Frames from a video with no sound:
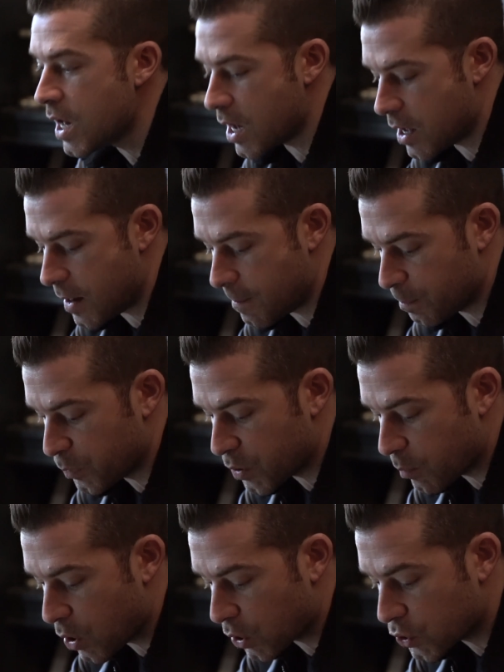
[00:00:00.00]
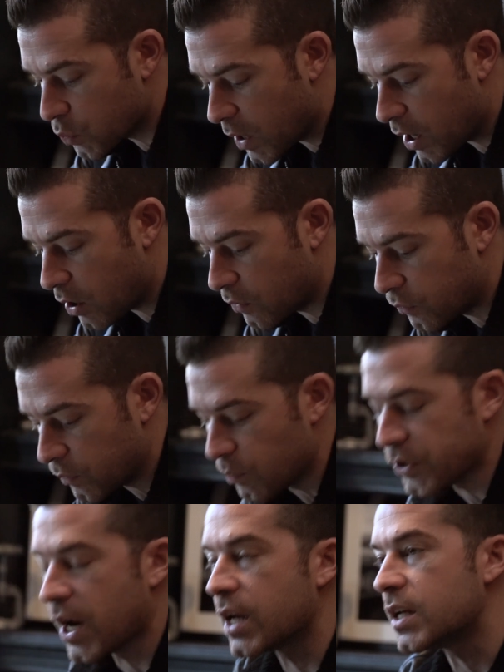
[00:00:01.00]
the Mark XII
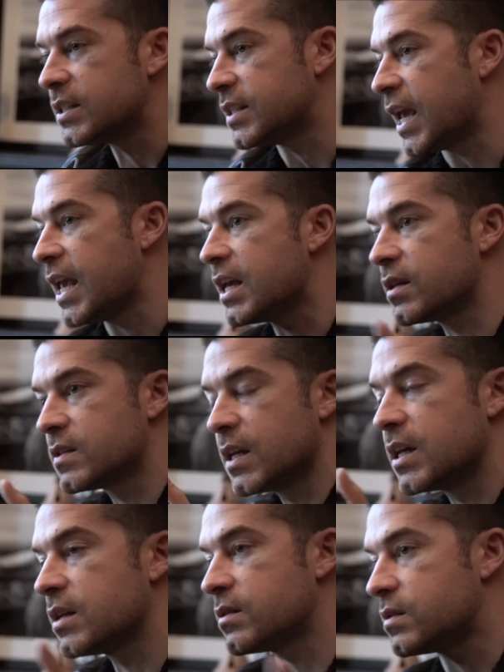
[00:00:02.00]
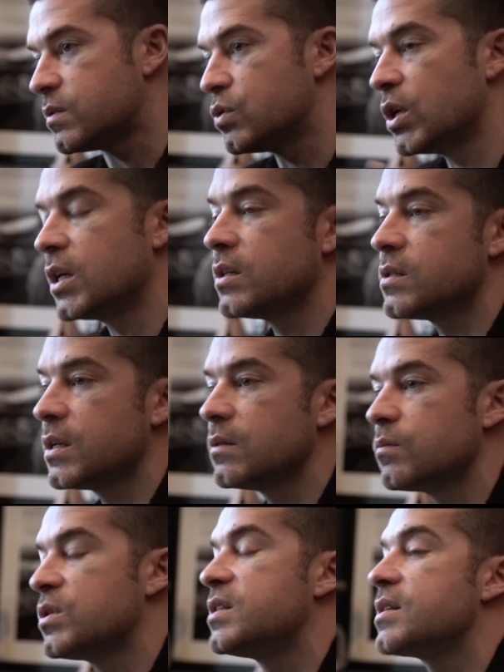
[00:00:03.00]
kind of takes its
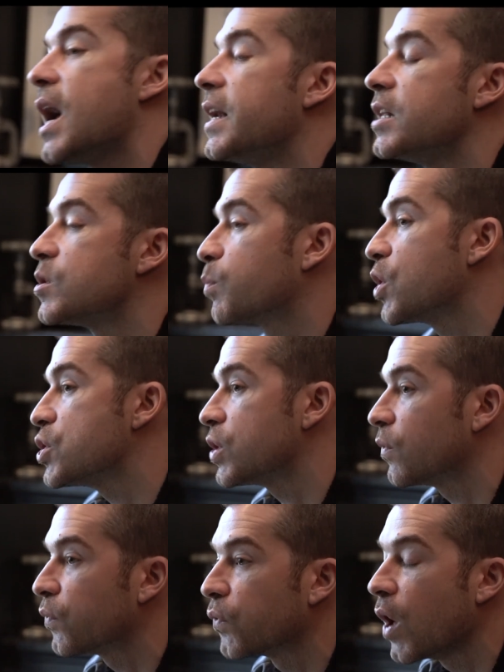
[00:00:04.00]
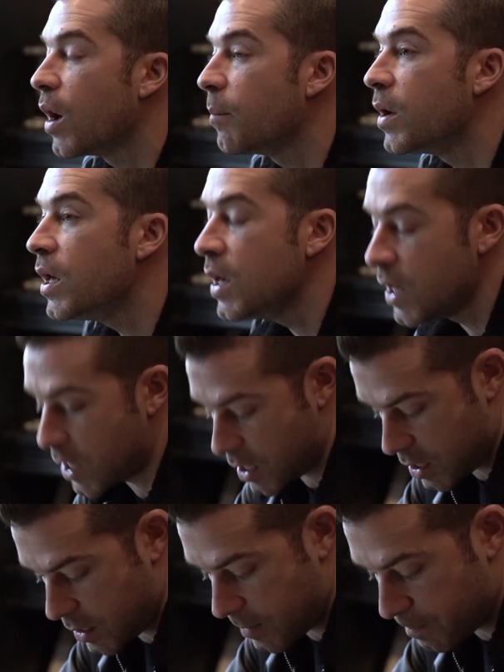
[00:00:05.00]
design inspiration from
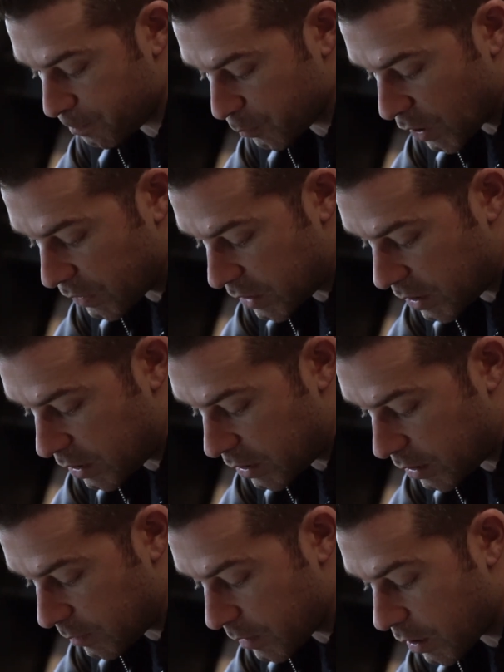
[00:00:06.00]
the